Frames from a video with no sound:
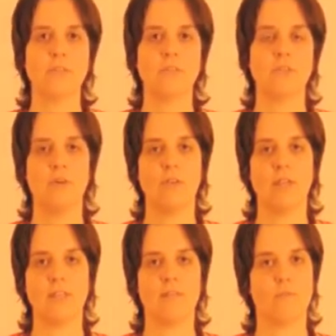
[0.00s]
So
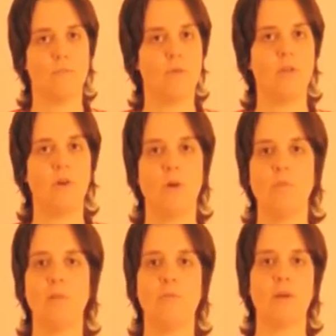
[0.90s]
that we
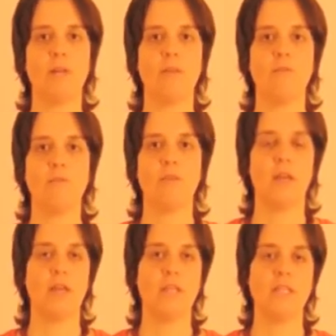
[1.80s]
normally breathe
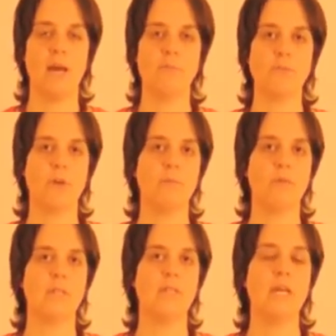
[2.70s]
in the
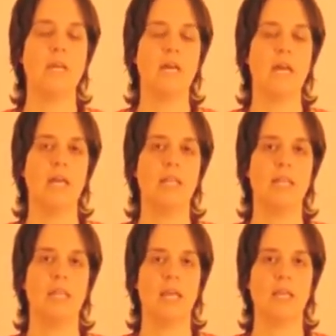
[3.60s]
abdomen and
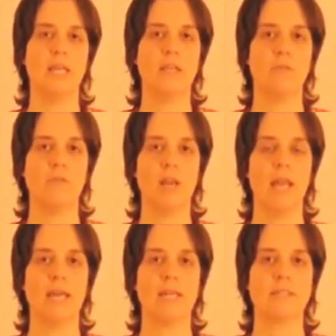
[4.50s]
then
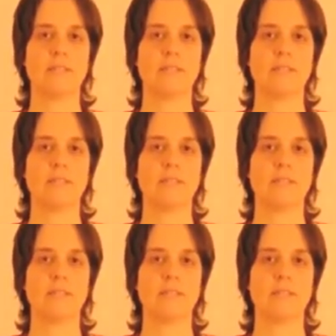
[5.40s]
relax